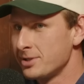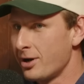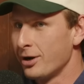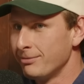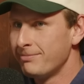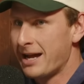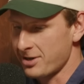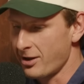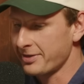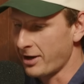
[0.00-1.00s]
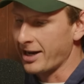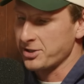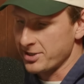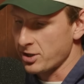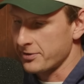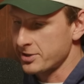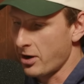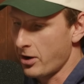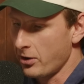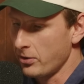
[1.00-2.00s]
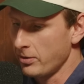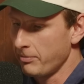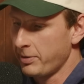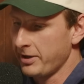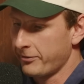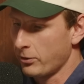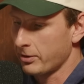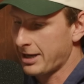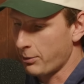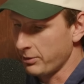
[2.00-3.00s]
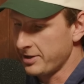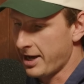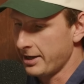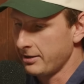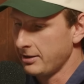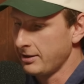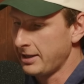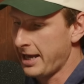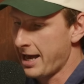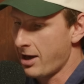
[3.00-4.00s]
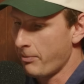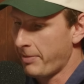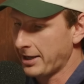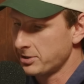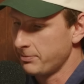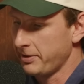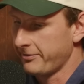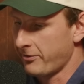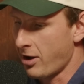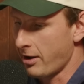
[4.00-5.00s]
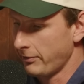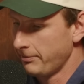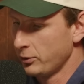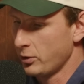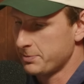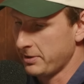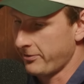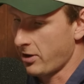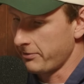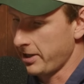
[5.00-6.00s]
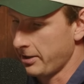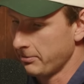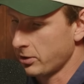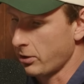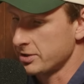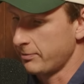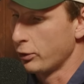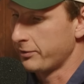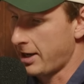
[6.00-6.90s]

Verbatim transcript: so that's I like that. Okay, so he's off. So pick 4 come, we we've done now? Back to pick five. Who has pick five now? Crows so that is